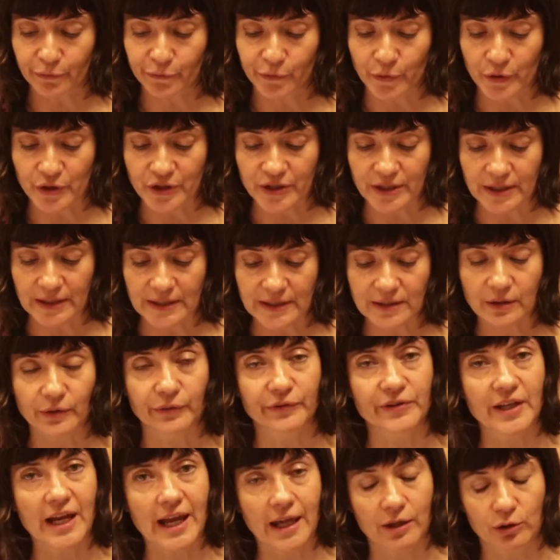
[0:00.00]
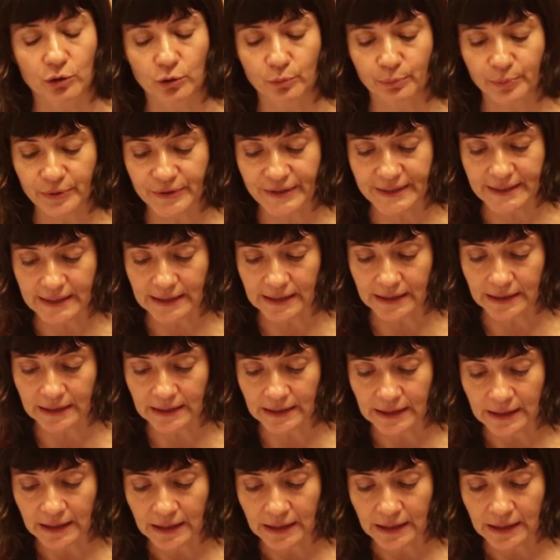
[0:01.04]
forces of the Anthropocene,